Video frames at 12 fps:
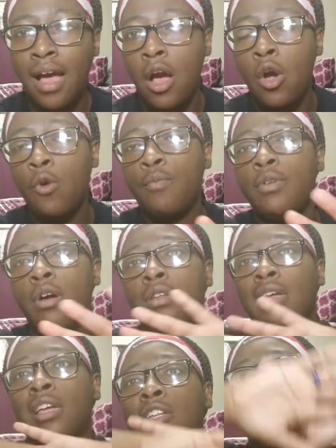I hope
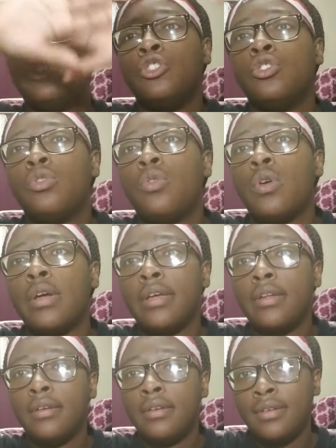y'all
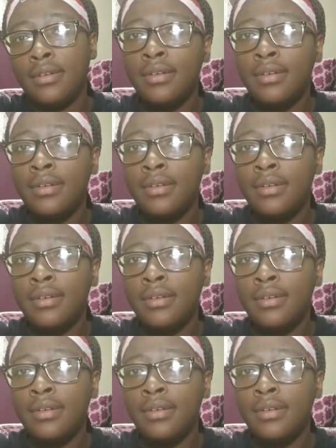enjoyed